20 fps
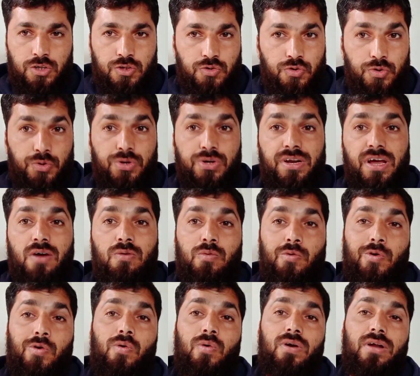So you need to have
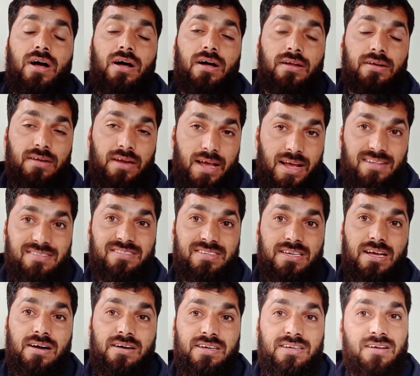good hold on
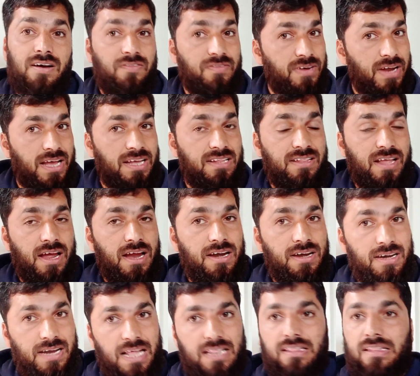NCRT of 9th
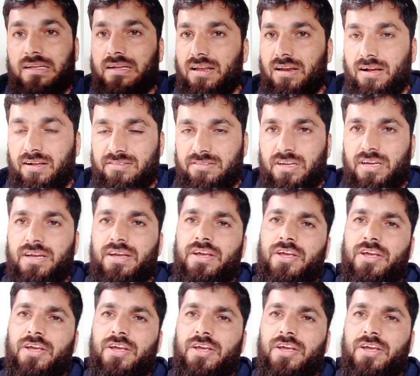and 10th class.